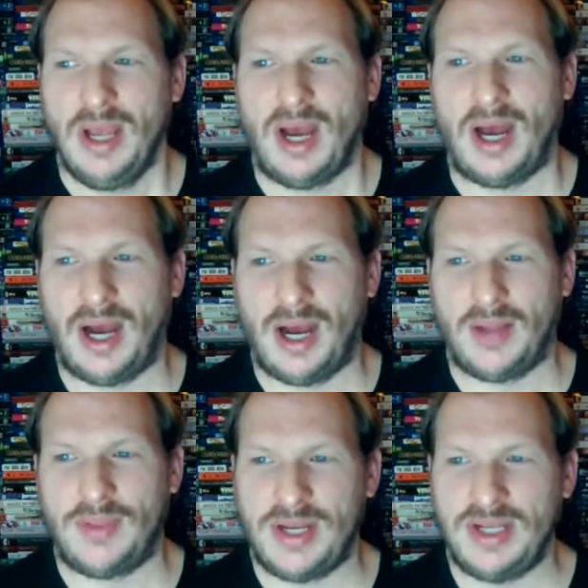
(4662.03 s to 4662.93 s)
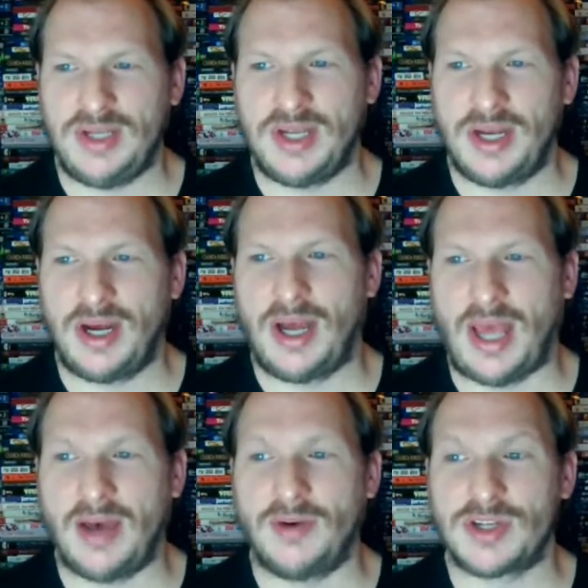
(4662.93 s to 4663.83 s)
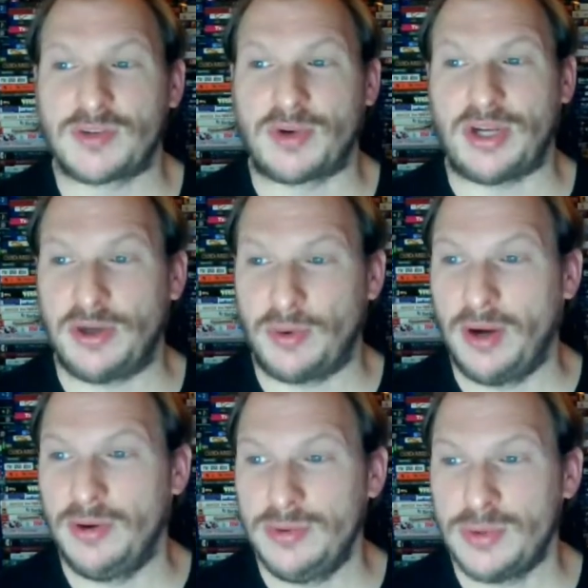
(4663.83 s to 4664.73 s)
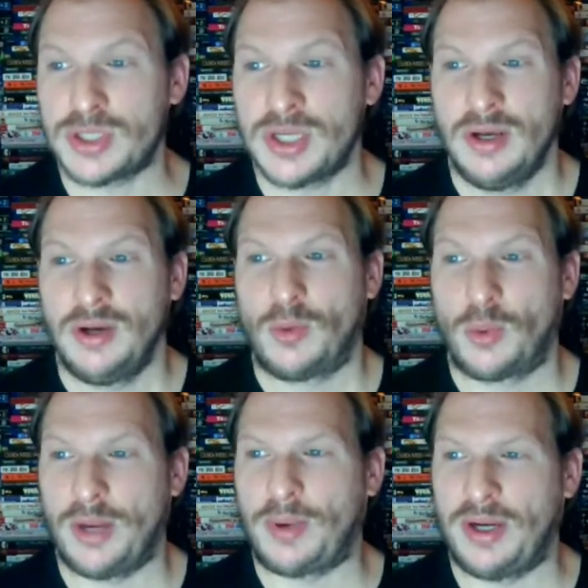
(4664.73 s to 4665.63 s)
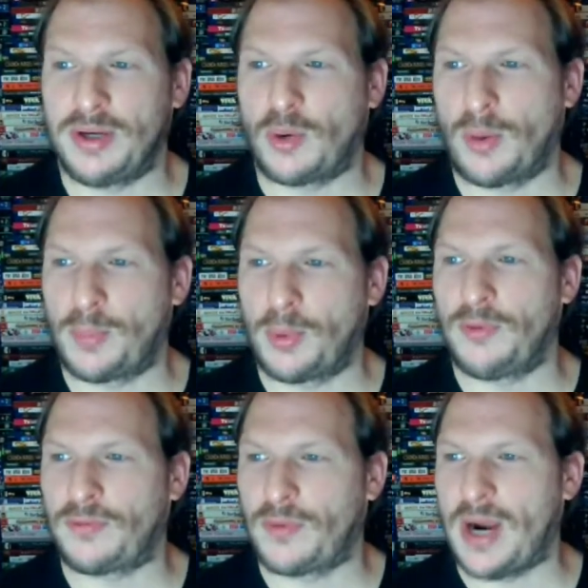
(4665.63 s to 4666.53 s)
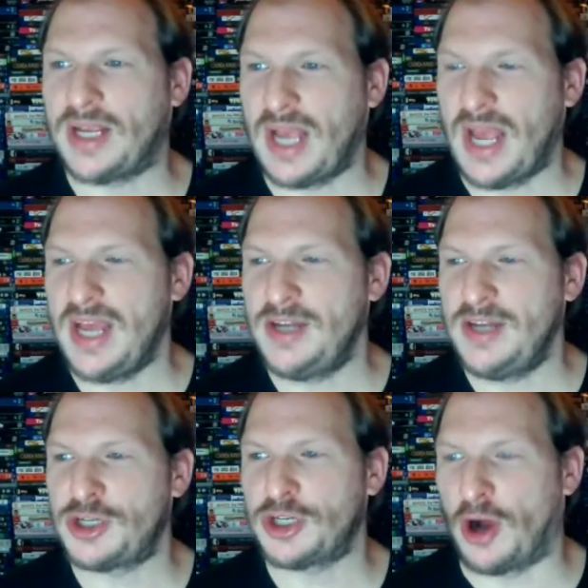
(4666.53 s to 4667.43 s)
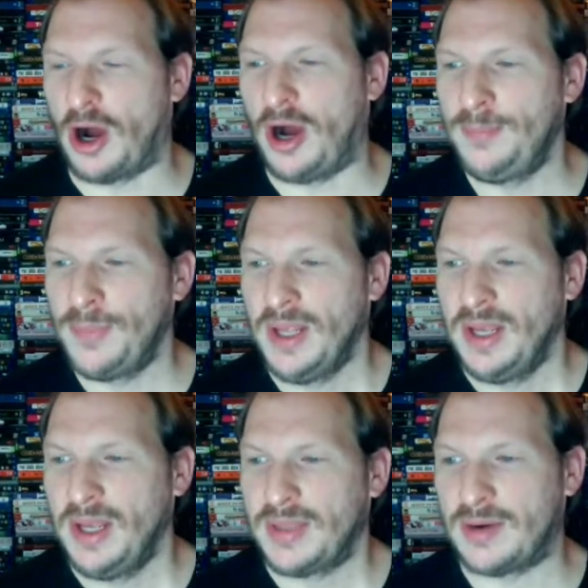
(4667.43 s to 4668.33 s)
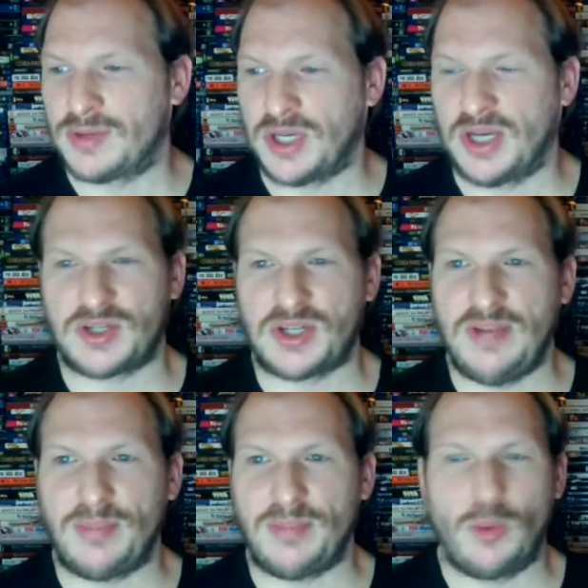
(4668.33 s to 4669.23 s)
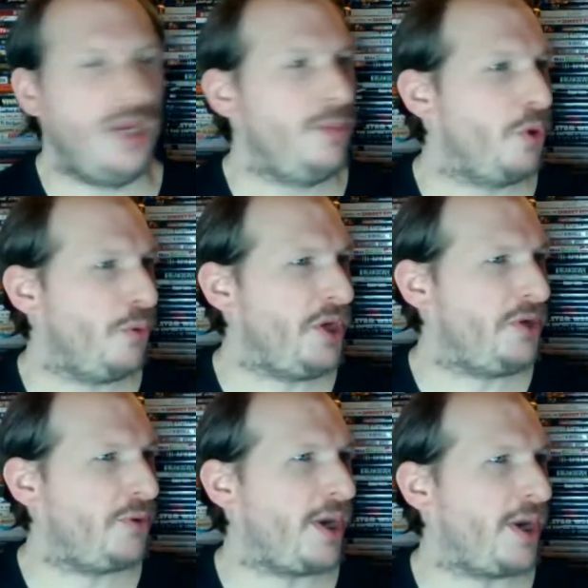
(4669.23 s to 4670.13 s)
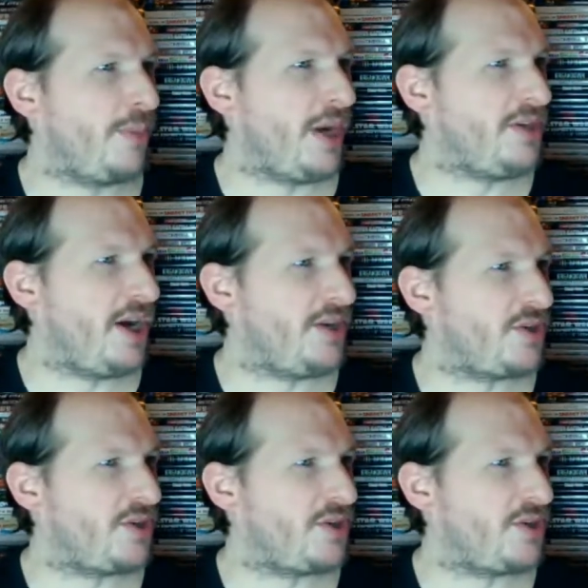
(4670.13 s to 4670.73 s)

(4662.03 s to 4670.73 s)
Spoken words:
Then he did Hell is for Heroes, where he played Corporal Frank Henshaw. That was a Steve McQueen movie directed by Don